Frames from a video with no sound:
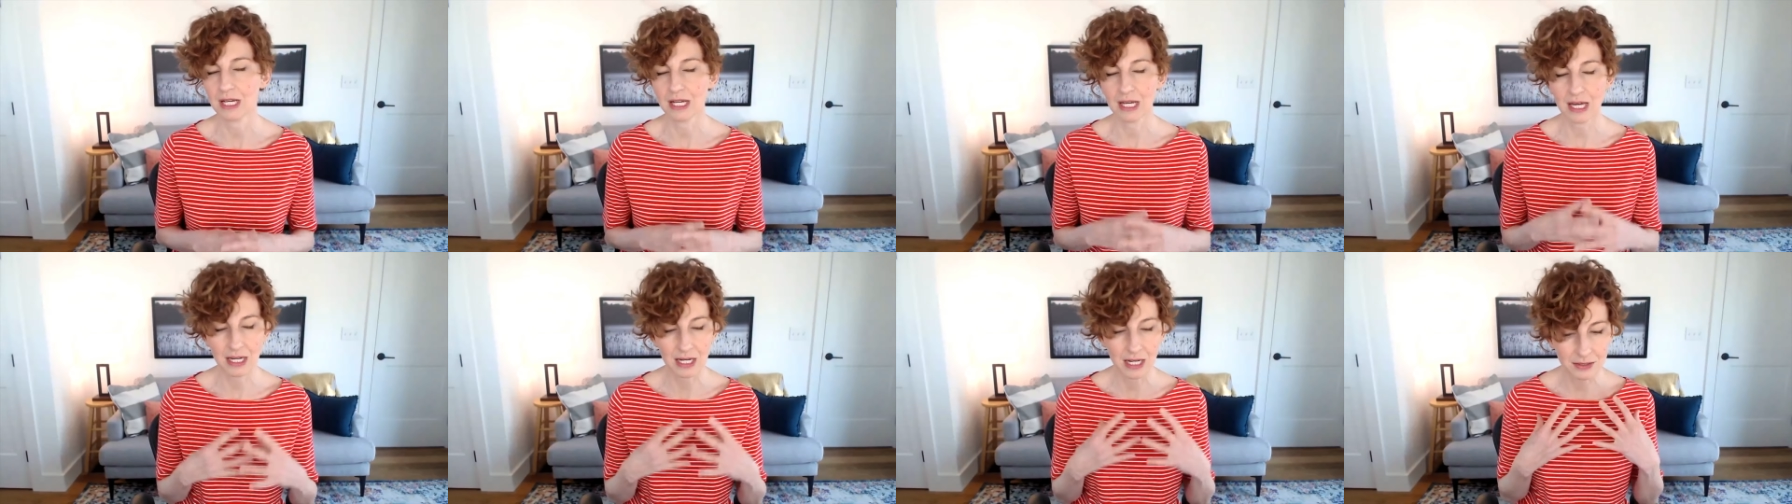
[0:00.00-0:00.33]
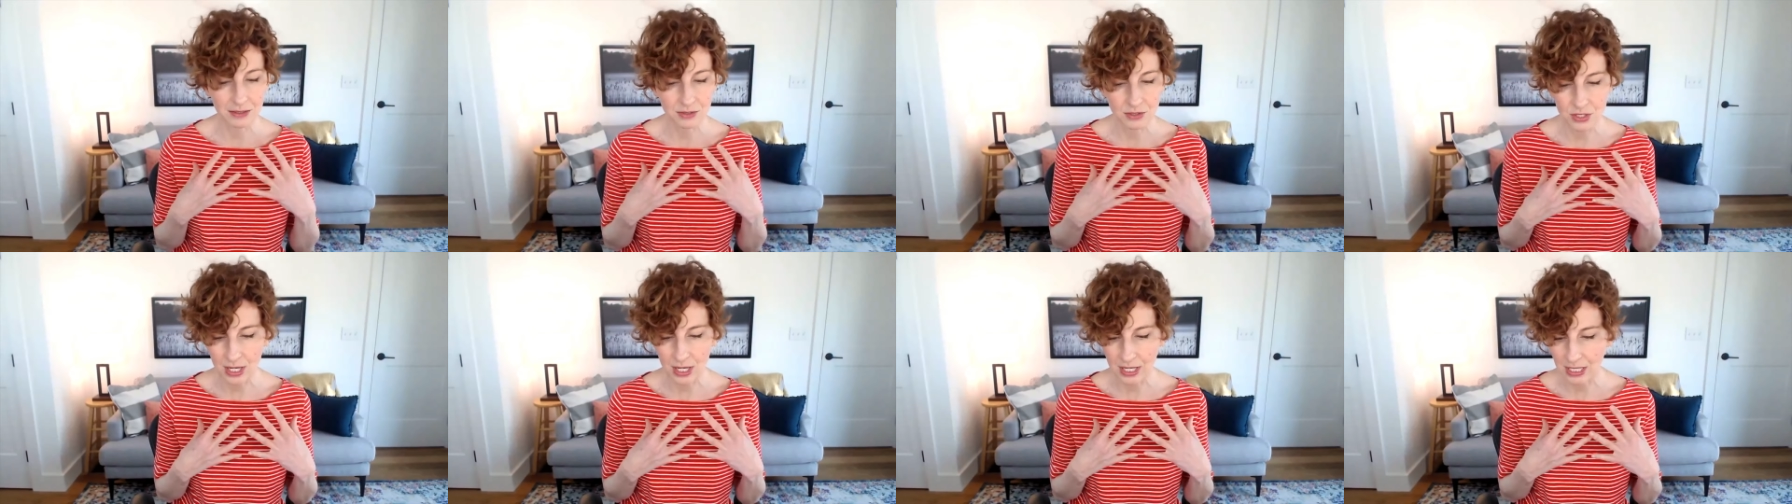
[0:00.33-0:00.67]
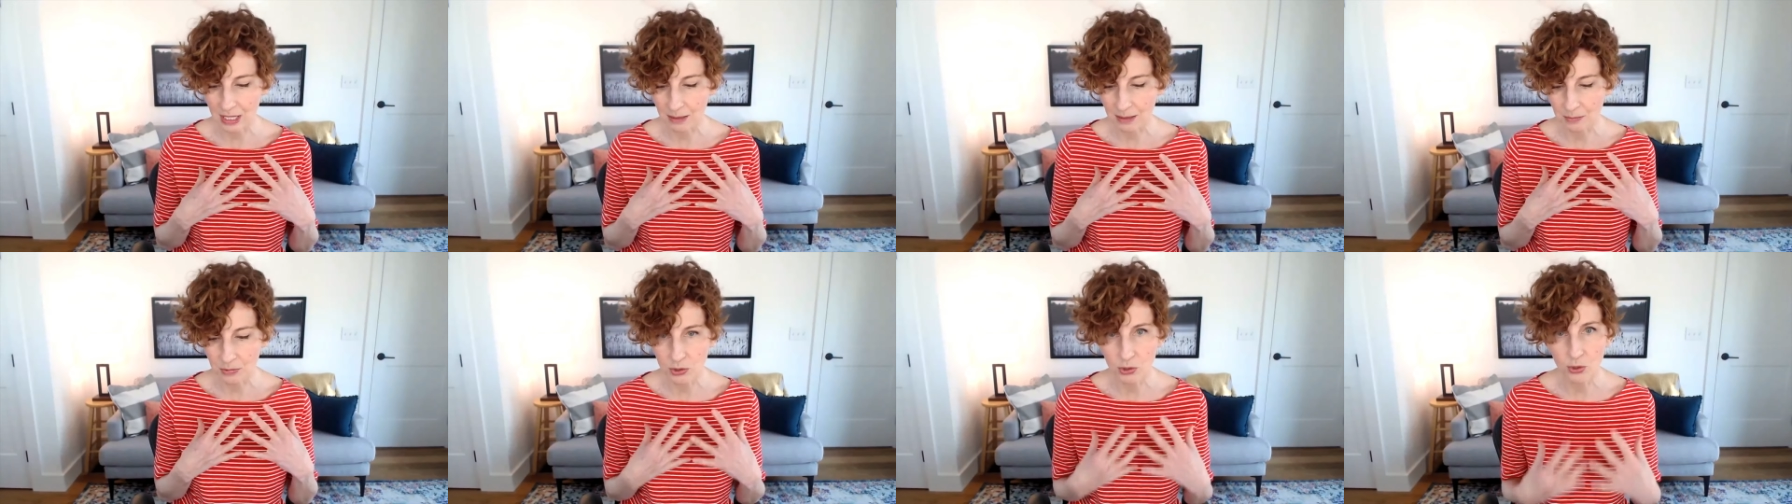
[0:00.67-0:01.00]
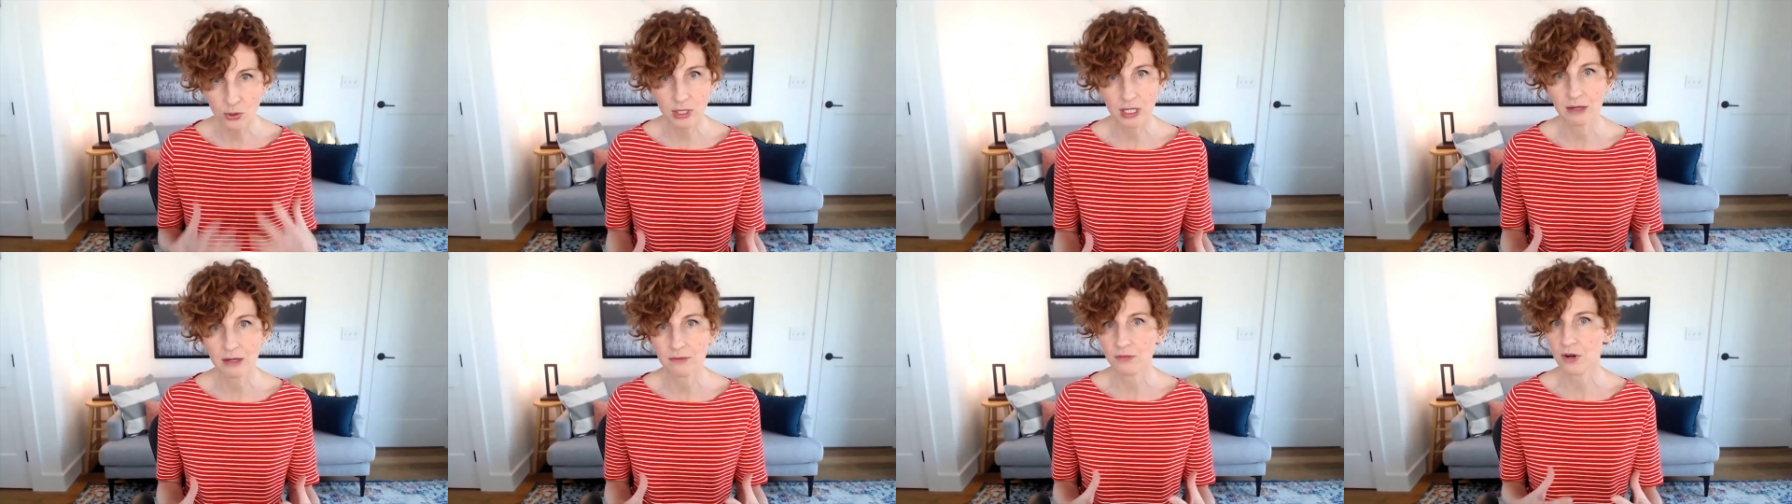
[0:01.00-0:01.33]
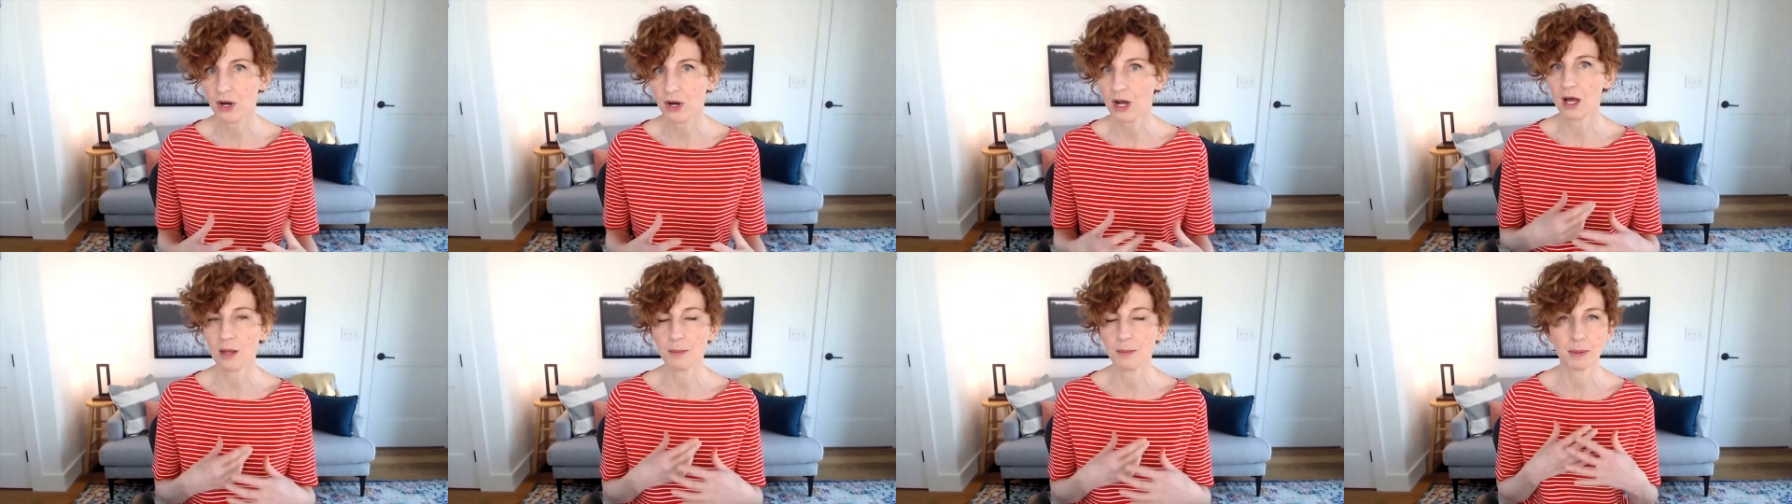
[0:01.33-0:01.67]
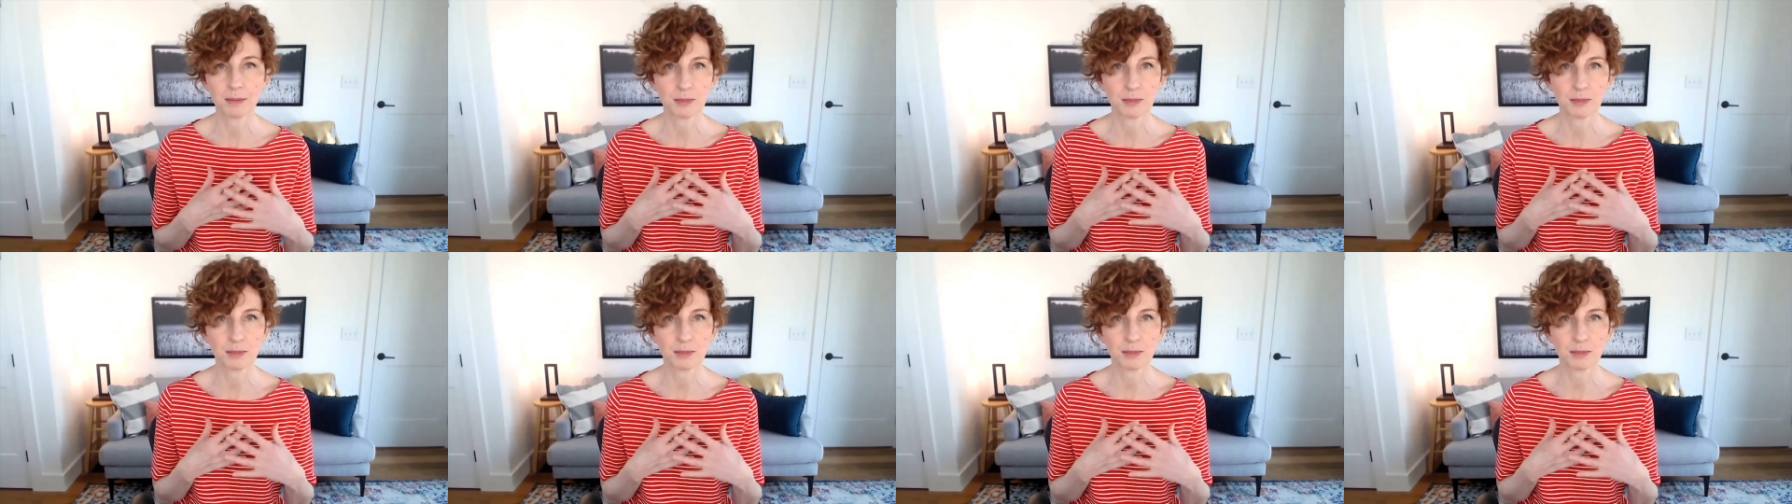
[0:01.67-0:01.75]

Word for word: And I and I'm looking for help.